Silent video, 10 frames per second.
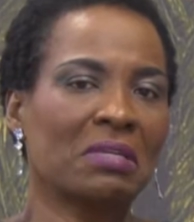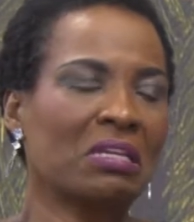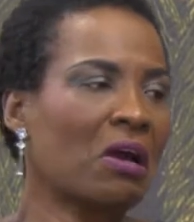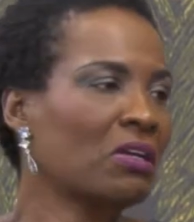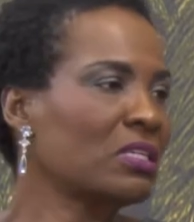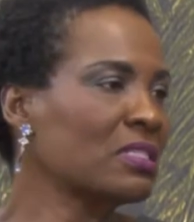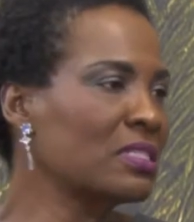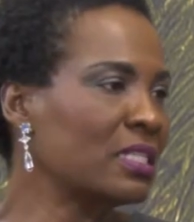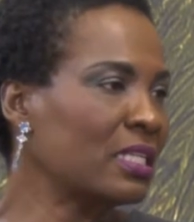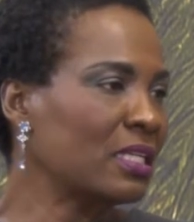
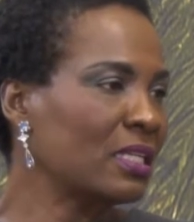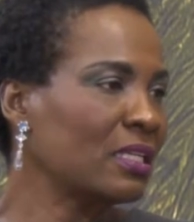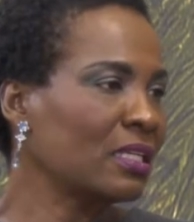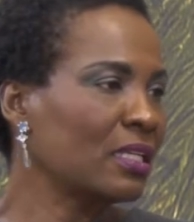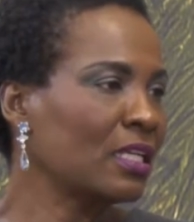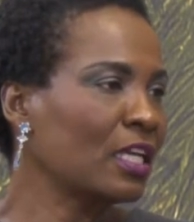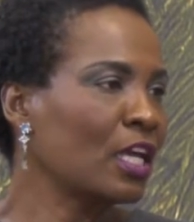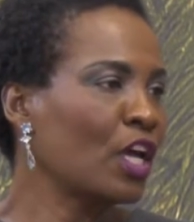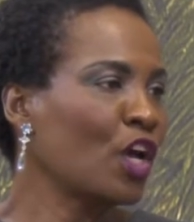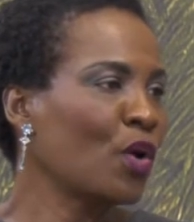innocuously
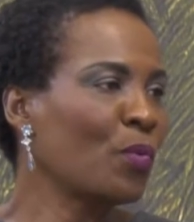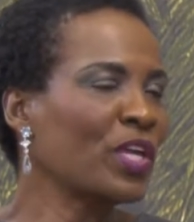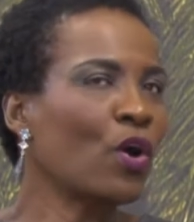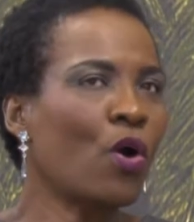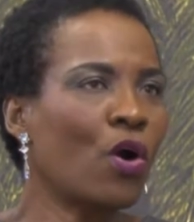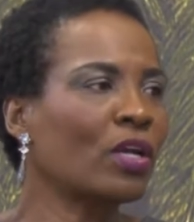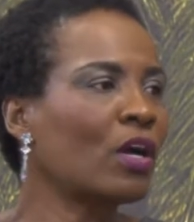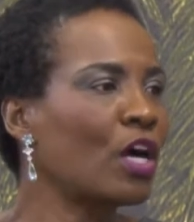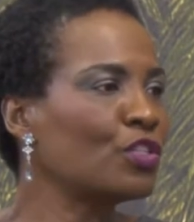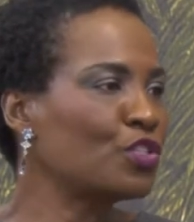we
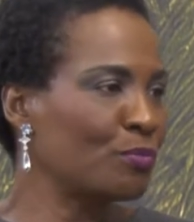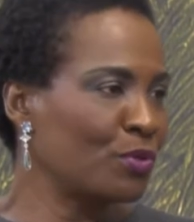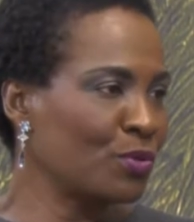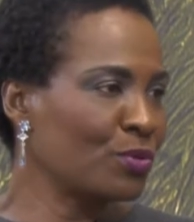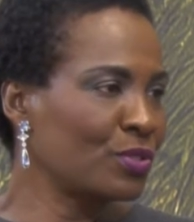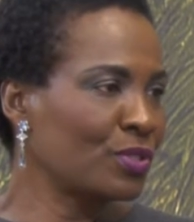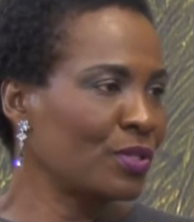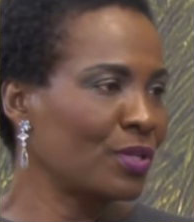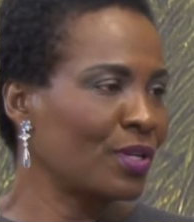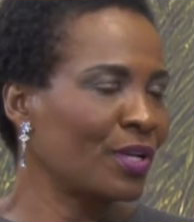all contribute
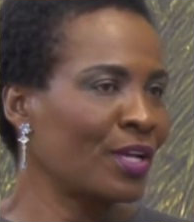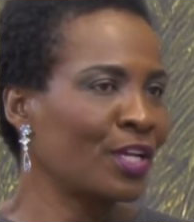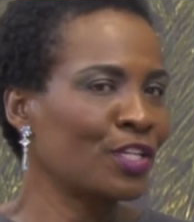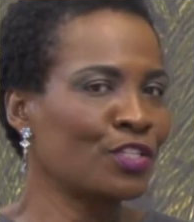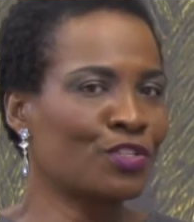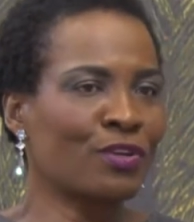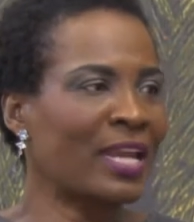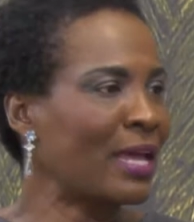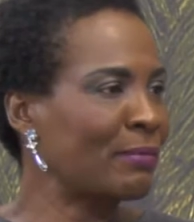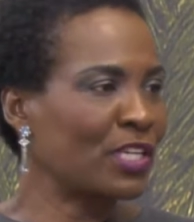to
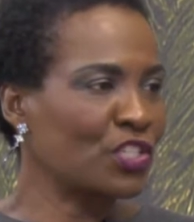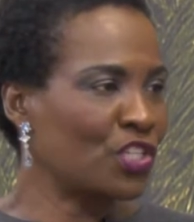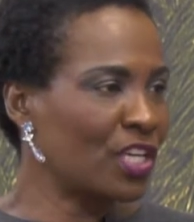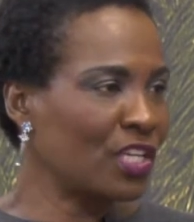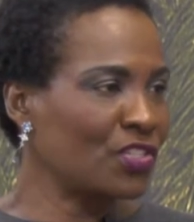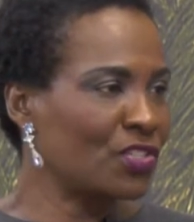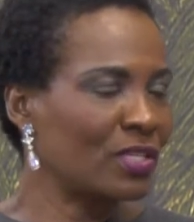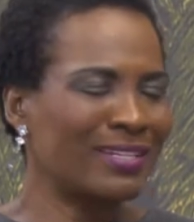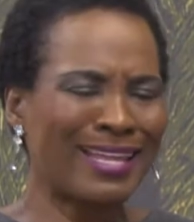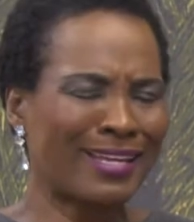climate
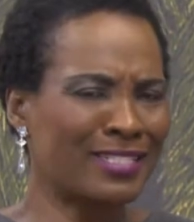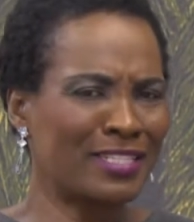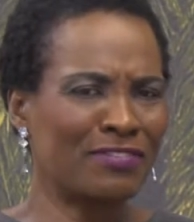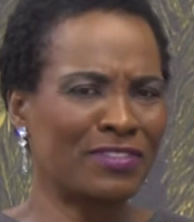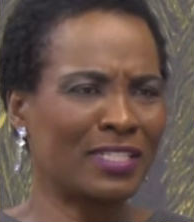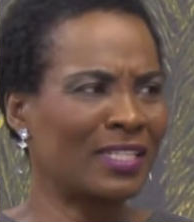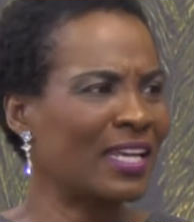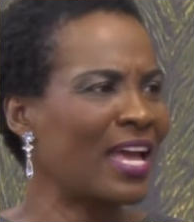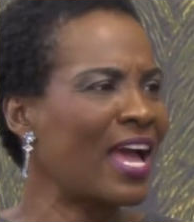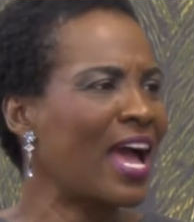change negatively.
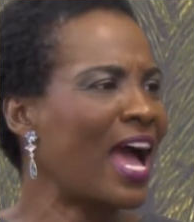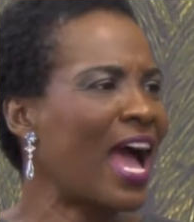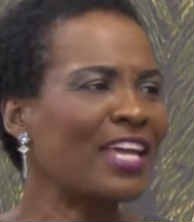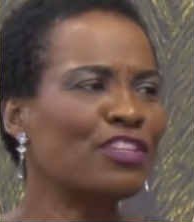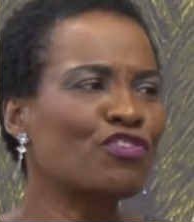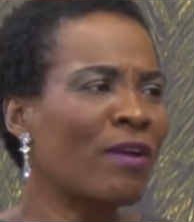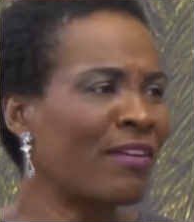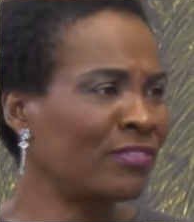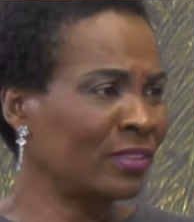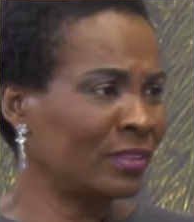I
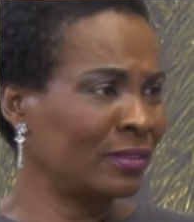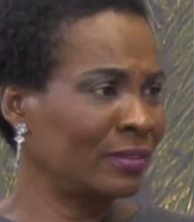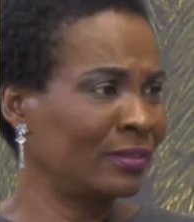travel